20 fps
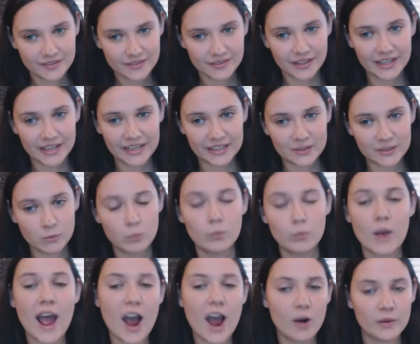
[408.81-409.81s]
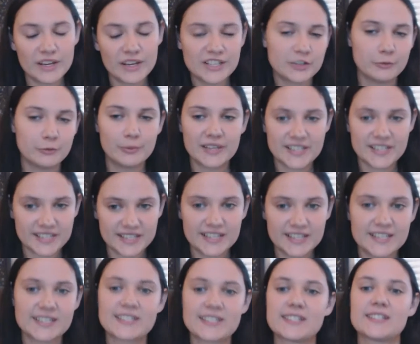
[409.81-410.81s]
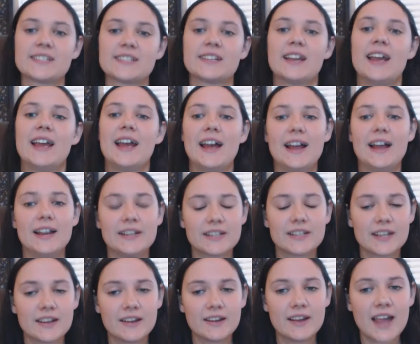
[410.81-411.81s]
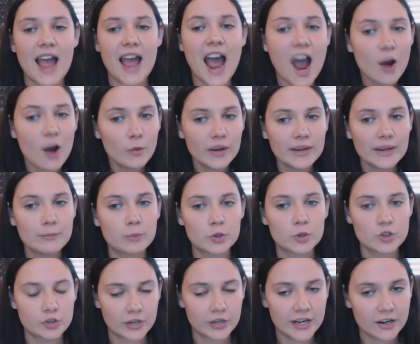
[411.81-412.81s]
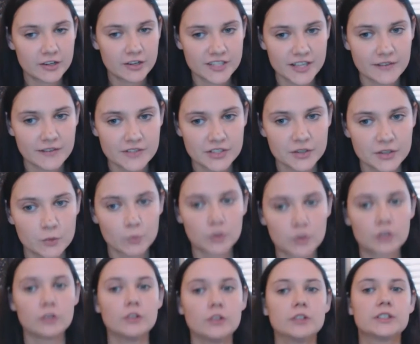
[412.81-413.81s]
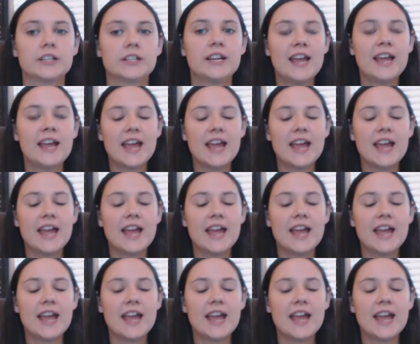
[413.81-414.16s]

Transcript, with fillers: like how we do business and how we portray ourselves in the world.